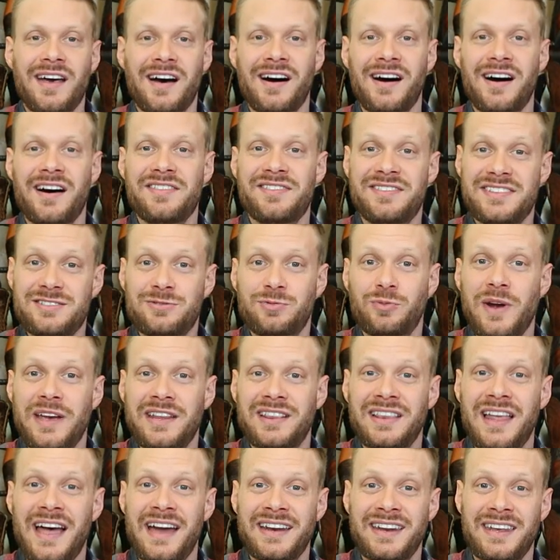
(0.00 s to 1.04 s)
uh, this
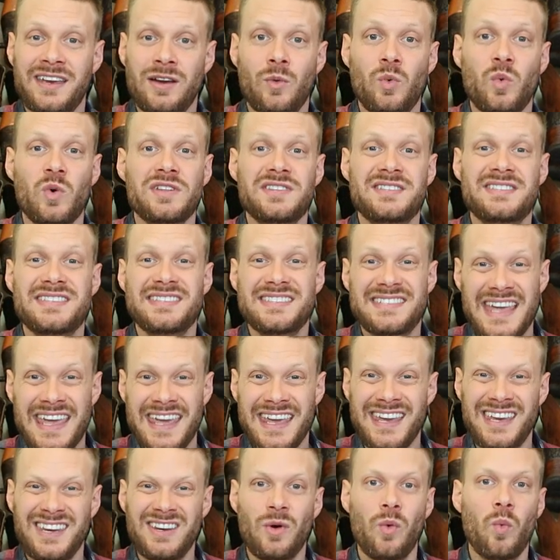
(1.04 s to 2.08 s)
red lining would
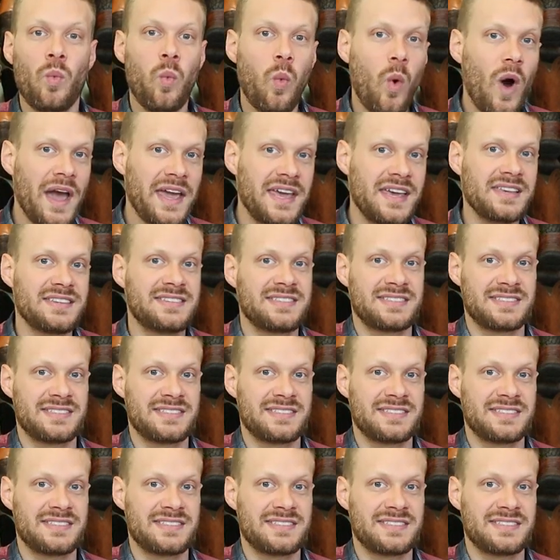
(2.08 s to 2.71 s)
stain white